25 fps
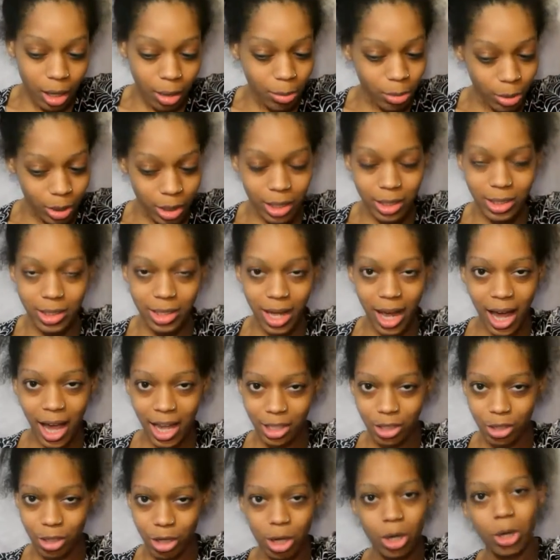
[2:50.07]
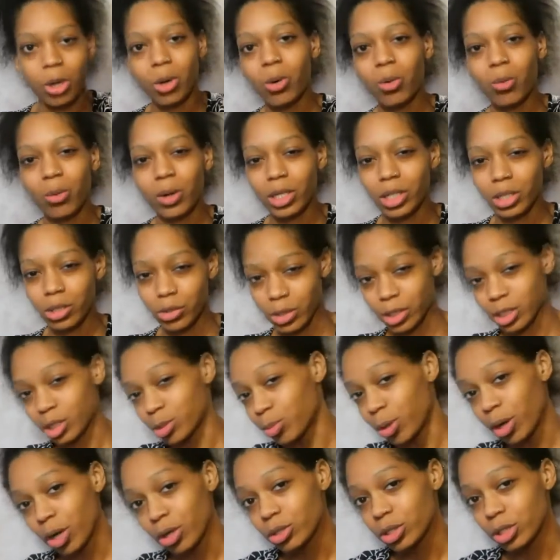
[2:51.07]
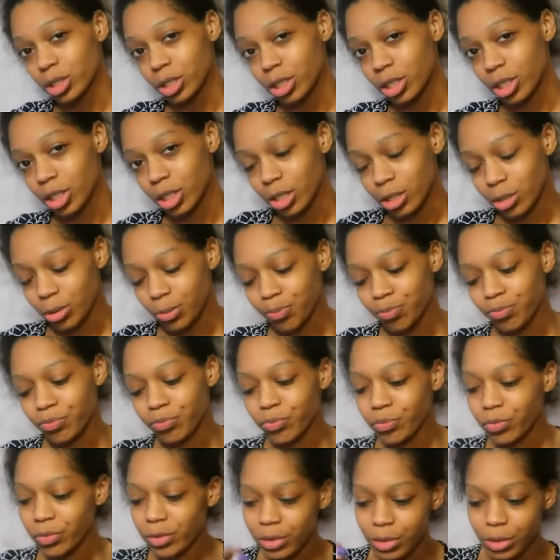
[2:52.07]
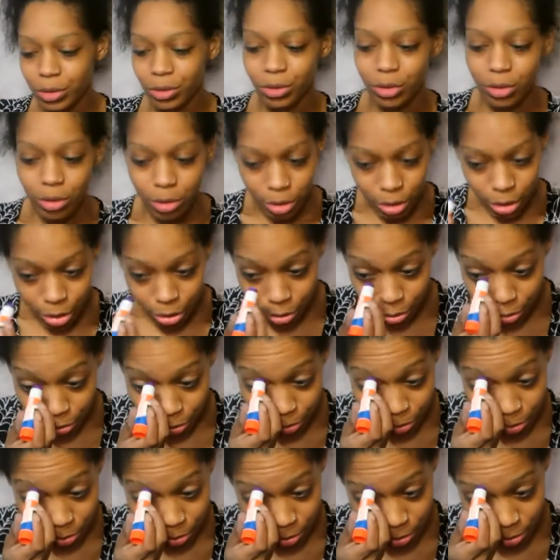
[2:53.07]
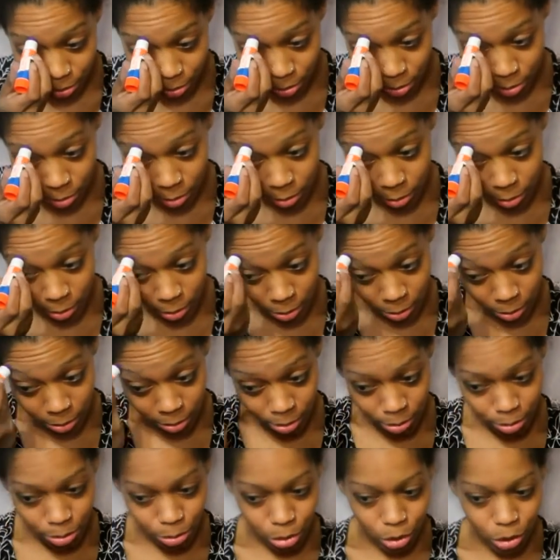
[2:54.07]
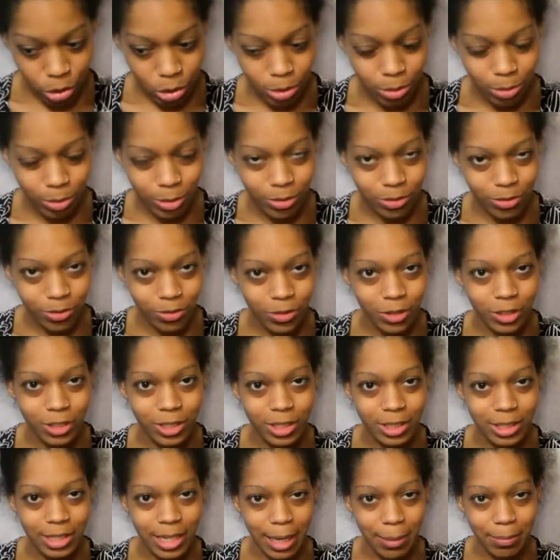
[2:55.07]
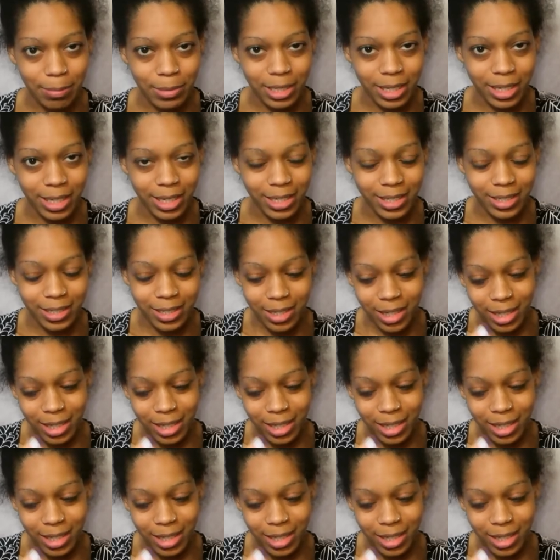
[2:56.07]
But I know what you're supposed to do. So, boom, first step done.